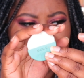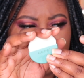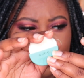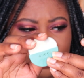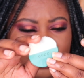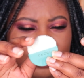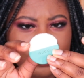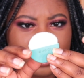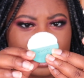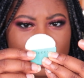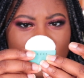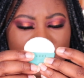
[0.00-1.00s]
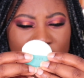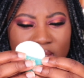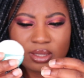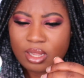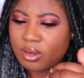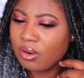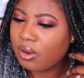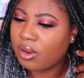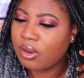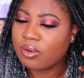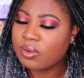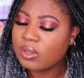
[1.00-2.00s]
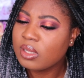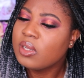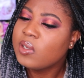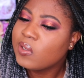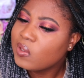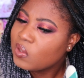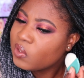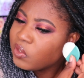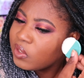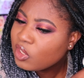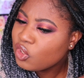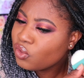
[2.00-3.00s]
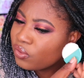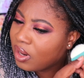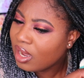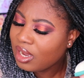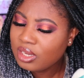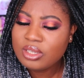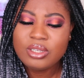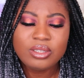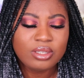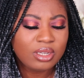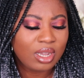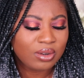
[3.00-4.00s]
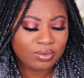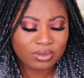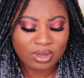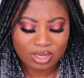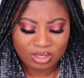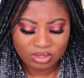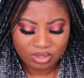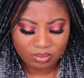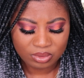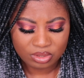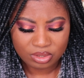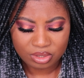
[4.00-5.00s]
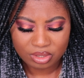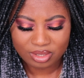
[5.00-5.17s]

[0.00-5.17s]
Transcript: feels really nice. I don't know. Should I try and use it? I kind of don't want to.